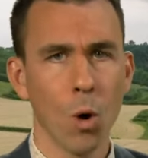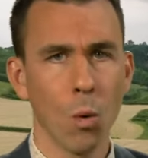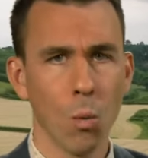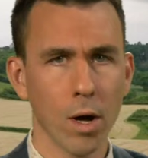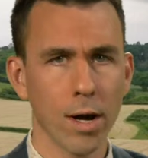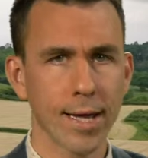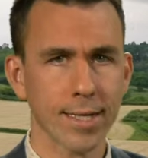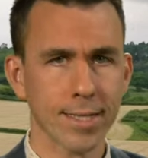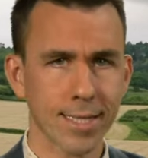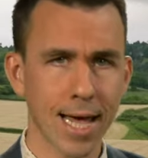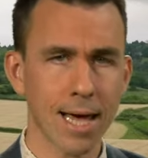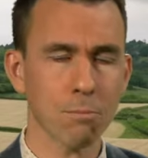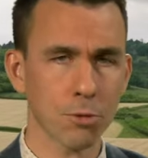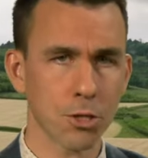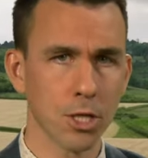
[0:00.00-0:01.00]
One
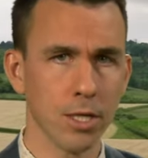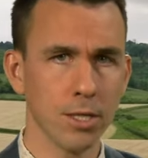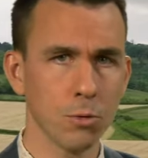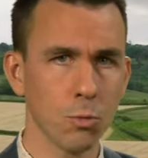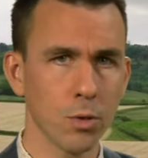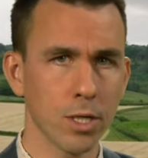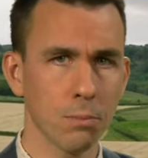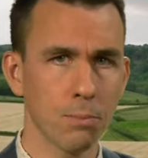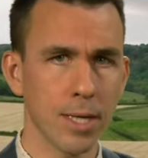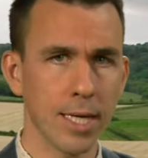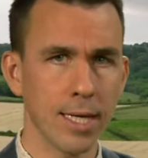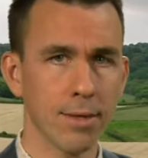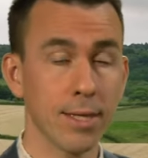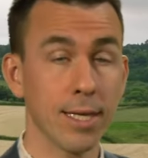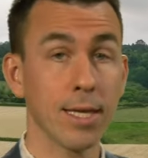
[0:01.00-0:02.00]
exception will
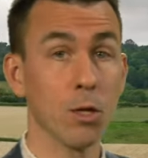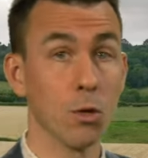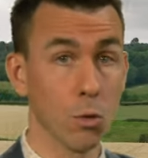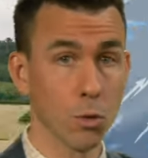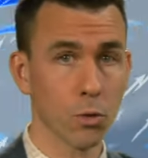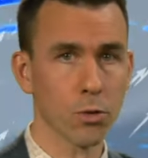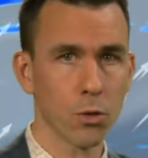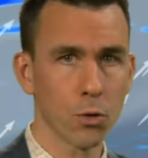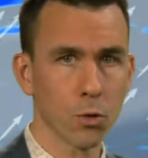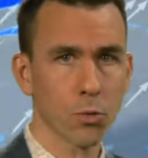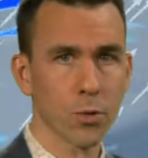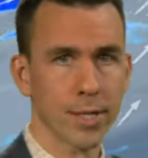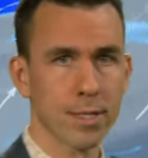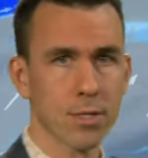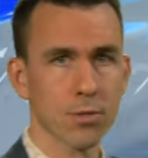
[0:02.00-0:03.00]
be the north and
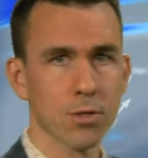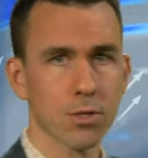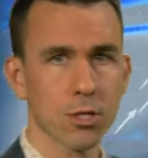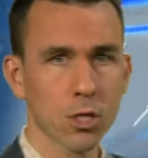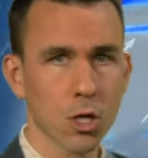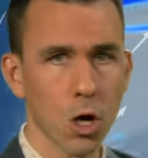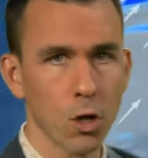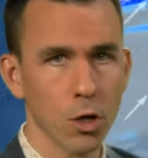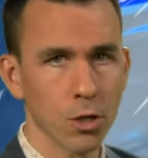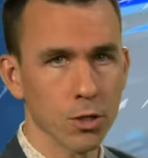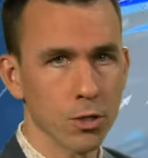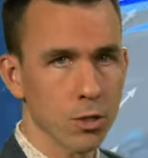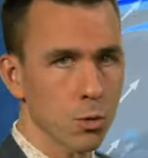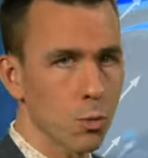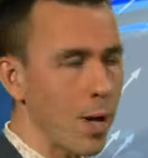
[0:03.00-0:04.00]
northwest of Scotland,